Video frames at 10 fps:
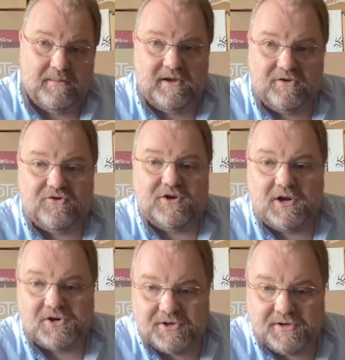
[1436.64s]

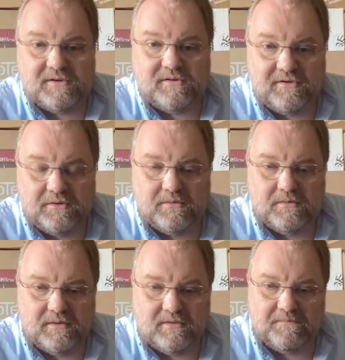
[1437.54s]
introduction to
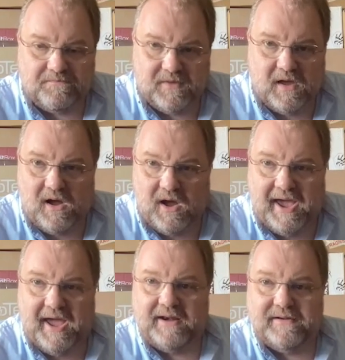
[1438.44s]
high
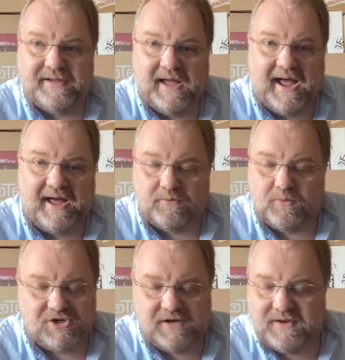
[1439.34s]
end at
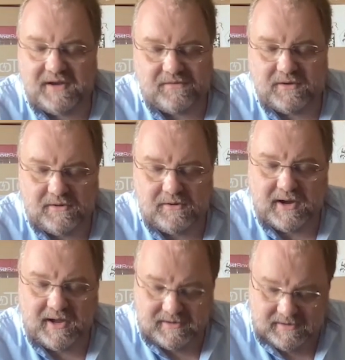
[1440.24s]
whichever level you look
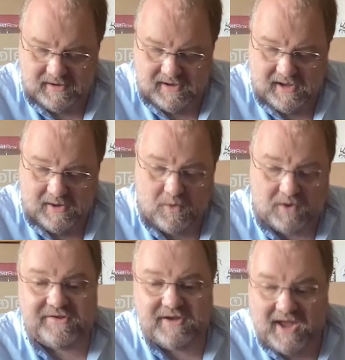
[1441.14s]
at.
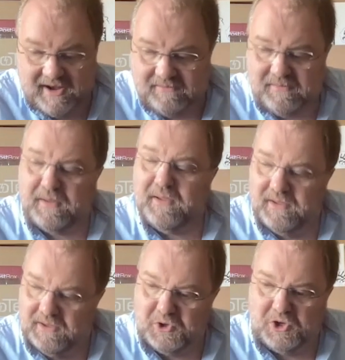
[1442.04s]
Once again,
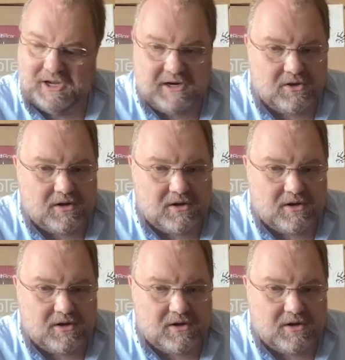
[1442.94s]
you need a good